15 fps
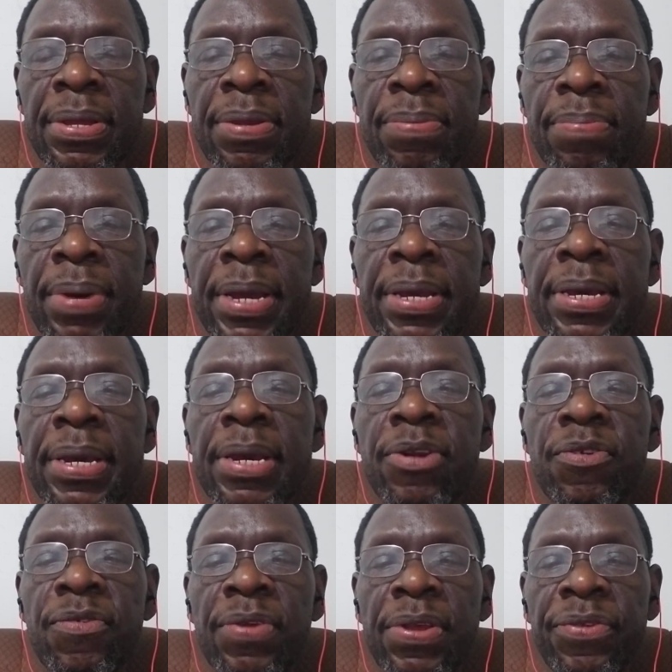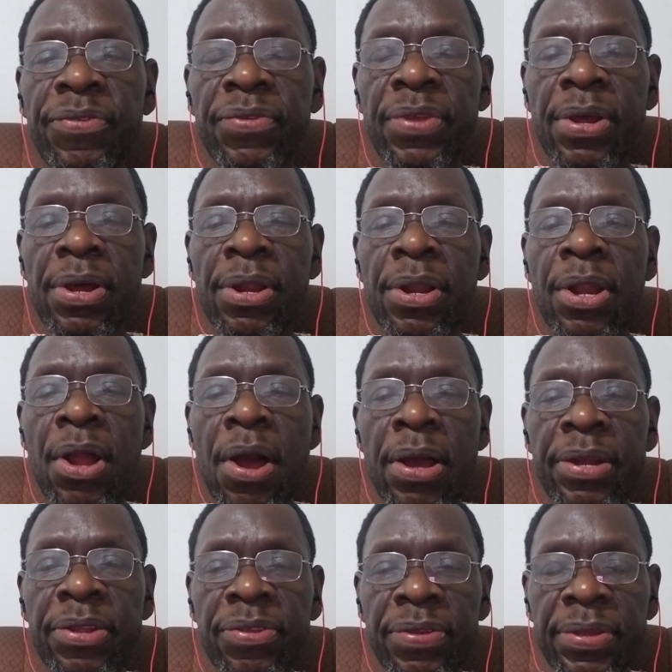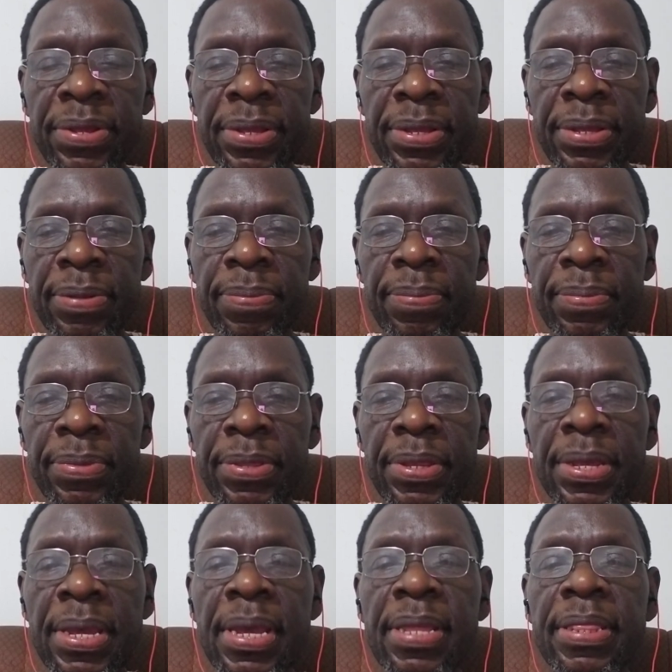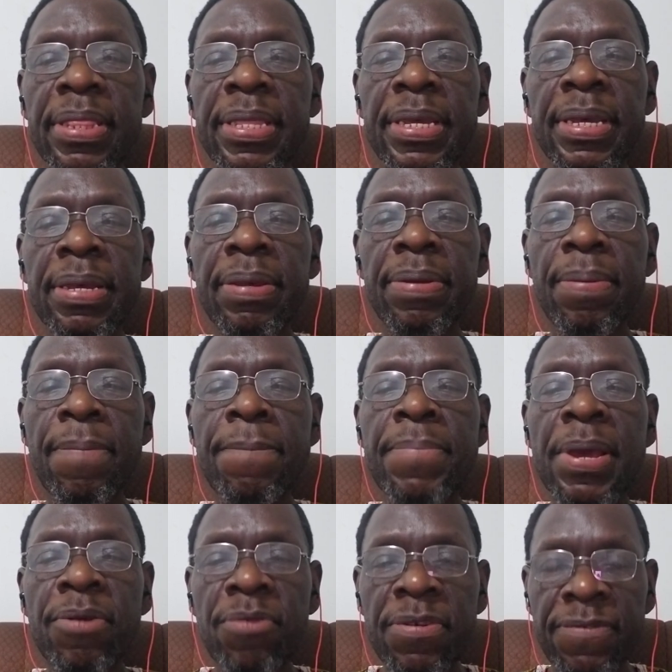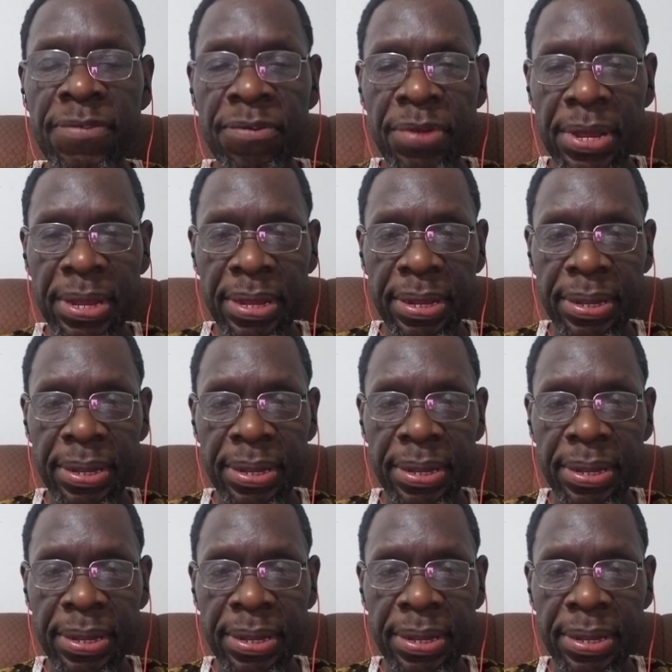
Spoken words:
by countries locked in the periphery